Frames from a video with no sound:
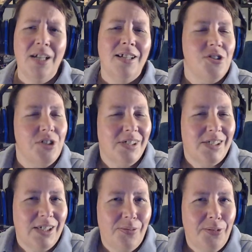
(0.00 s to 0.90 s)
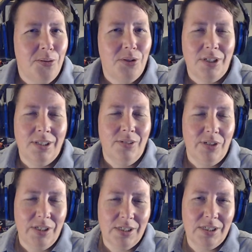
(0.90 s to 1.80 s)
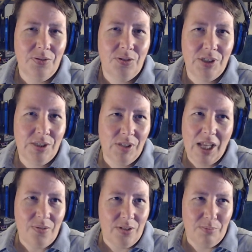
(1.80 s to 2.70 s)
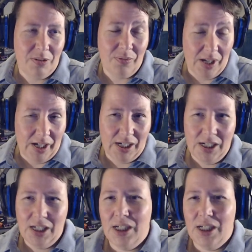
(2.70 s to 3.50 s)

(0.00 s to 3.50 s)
She's a sea folk. She can live under the sea for the rest of her life and be fine.